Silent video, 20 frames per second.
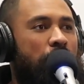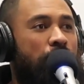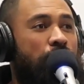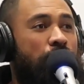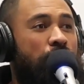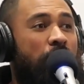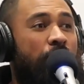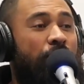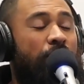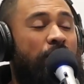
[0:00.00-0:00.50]

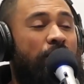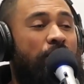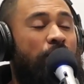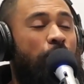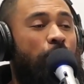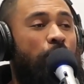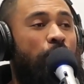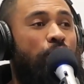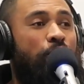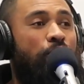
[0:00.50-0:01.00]
traveling
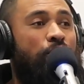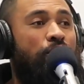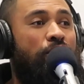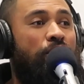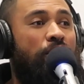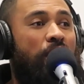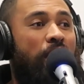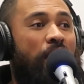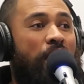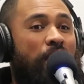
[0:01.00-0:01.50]
the world
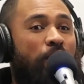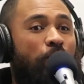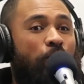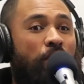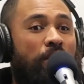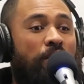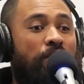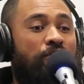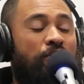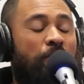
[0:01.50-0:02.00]
and
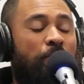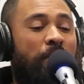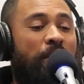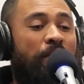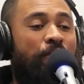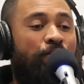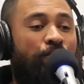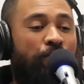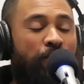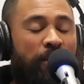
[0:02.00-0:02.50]
wanting to
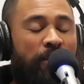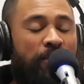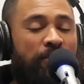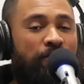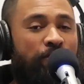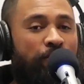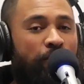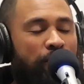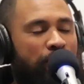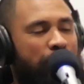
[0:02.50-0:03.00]
make
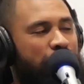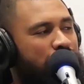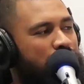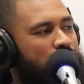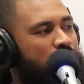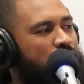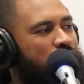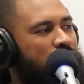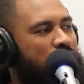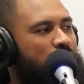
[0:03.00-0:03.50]
friends for his
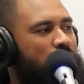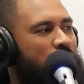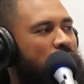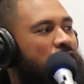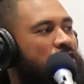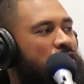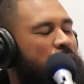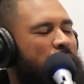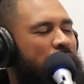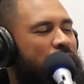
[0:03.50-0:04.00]
children,
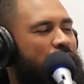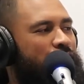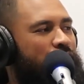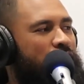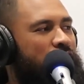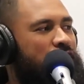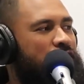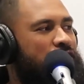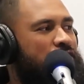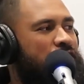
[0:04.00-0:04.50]
wanting to make
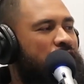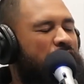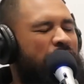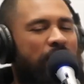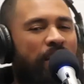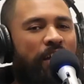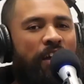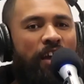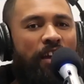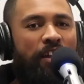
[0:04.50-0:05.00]
friends
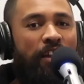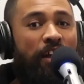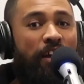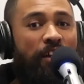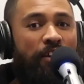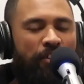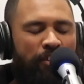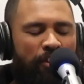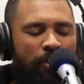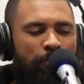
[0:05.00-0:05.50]
and
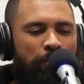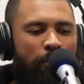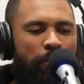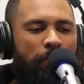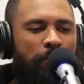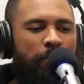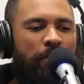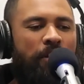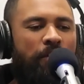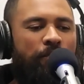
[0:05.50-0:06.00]

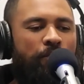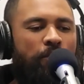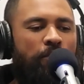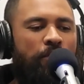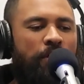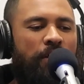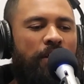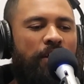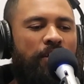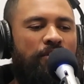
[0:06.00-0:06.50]
proper meaningful
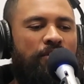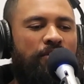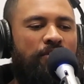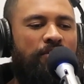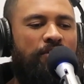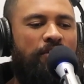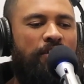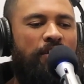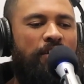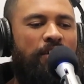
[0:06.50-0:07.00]

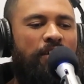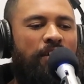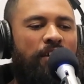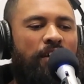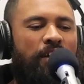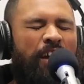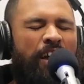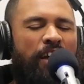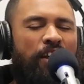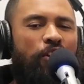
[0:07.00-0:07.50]
connections,
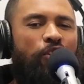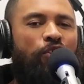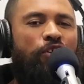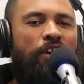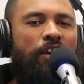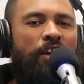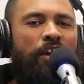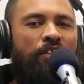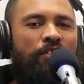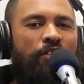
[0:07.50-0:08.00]
and
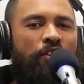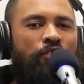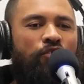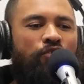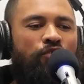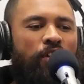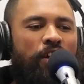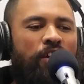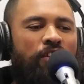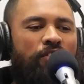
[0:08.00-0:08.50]
looking at those
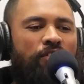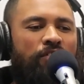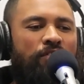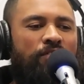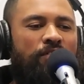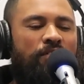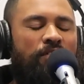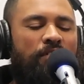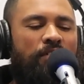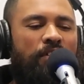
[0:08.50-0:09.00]

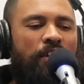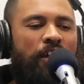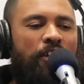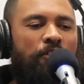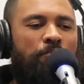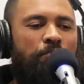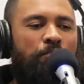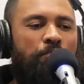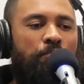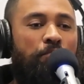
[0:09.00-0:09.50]
strangers
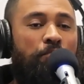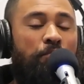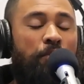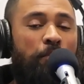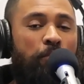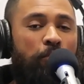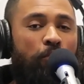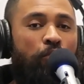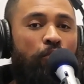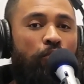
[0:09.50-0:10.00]
as
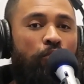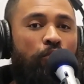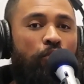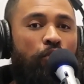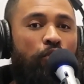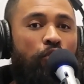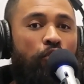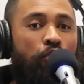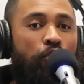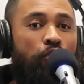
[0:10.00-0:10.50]
people
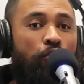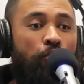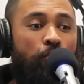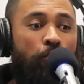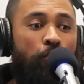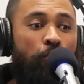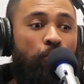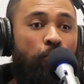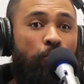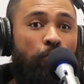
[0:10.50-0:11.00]
who
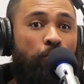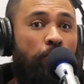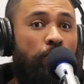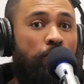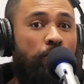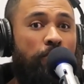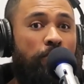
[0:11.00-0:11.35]
will